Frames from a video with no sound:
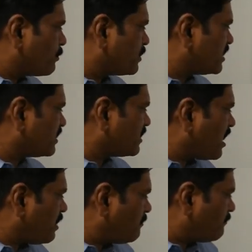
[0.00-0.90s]

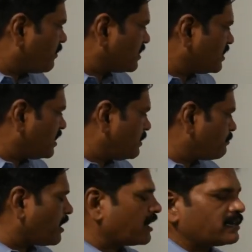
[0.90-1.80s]
protista, fungi,
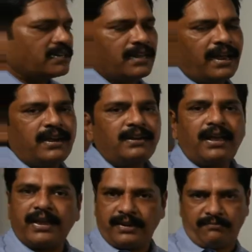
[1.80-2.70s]
plantae and
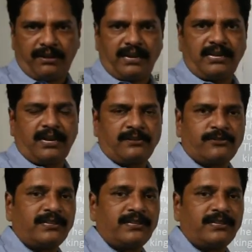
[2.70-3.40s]
animalia.